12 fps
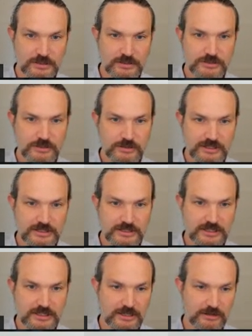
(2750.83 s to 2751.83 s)
so let's
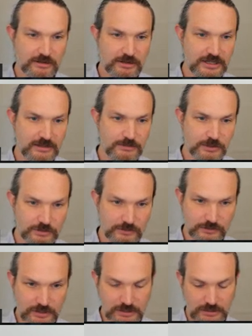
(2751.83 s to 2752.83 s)
see. Here I am
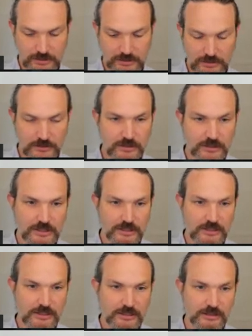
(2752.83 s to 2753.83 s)
over here.
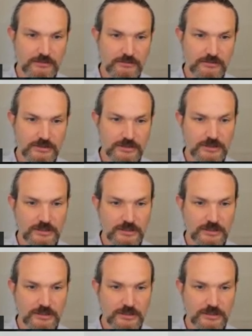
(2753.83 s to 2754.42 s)
Um,